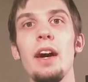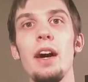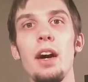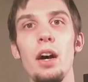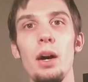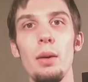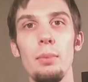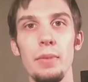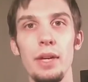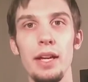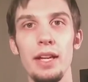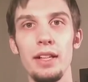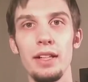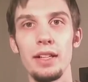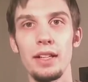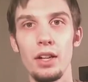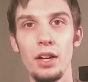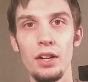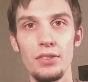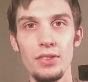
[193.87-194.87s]
And
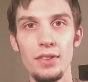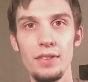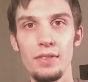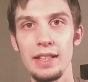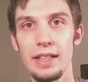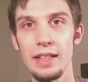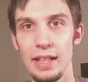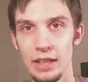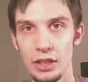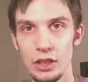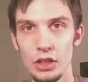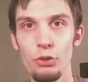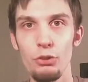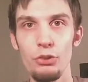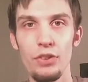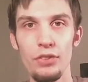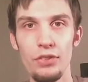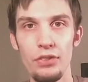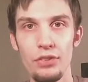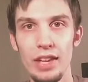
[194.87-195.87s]
it constantly
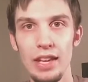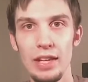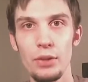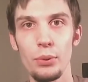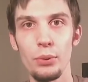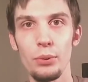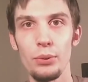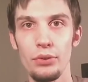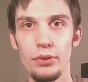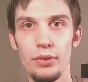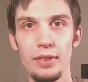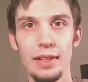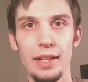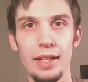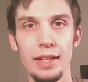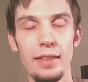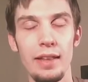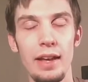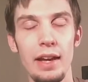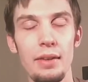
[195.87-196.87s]
goes in cycles
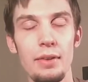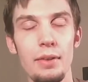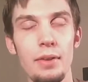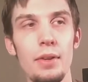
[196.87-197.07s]
like that.